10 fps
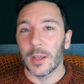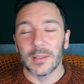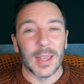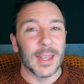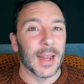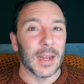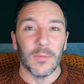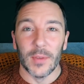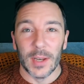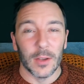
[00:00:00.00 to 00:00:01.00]
take any
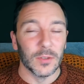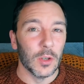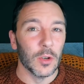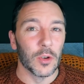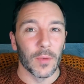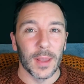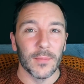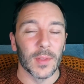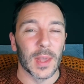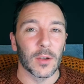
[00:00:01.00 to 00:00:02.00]
videos that you create
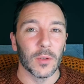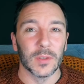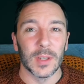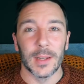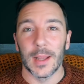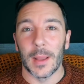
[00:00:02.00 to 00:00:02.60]
for that content